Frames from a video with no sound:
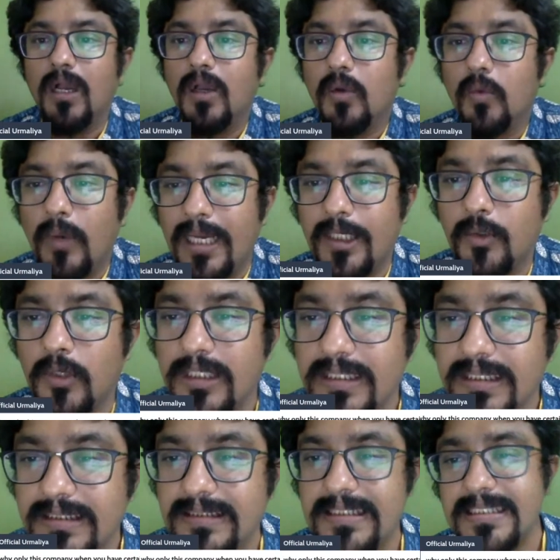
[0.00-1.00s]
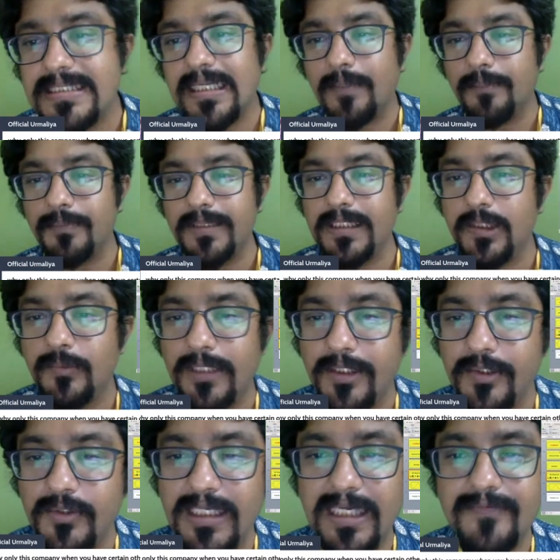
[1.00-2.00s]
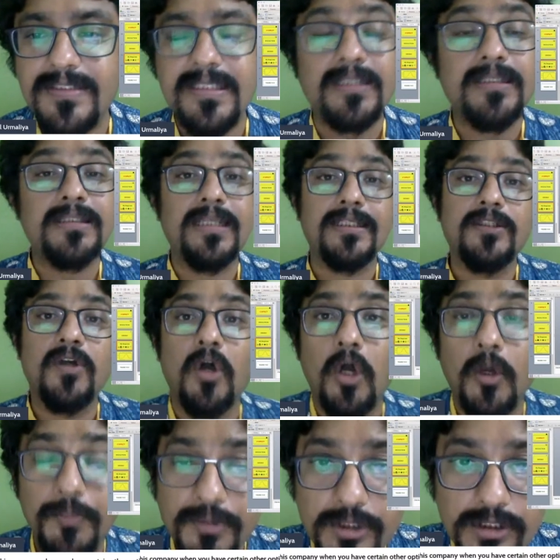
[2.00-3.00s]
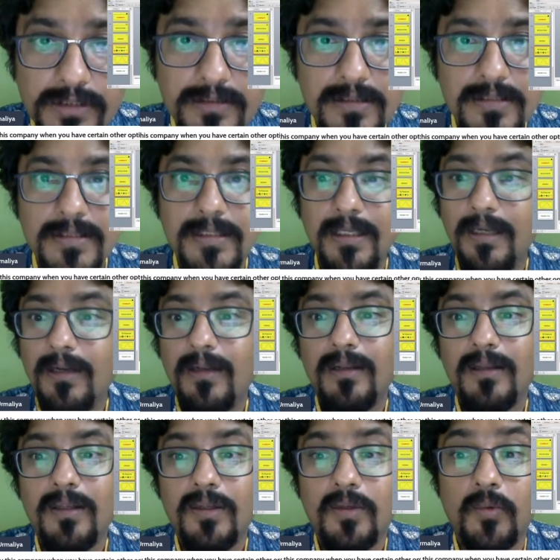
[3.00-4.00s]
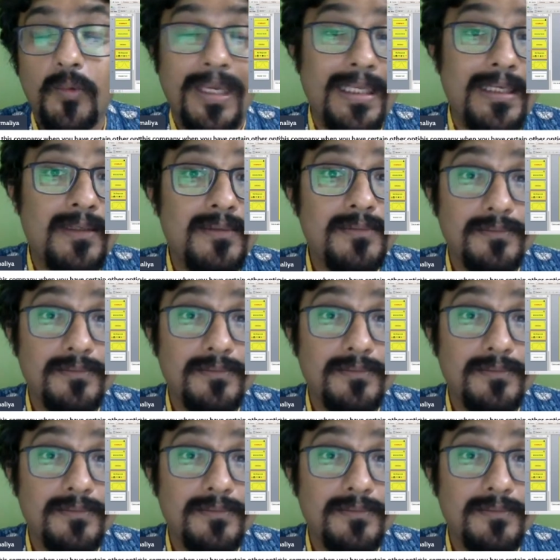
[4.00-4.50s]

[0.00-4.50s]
Why only this company when you have certain other options? Well,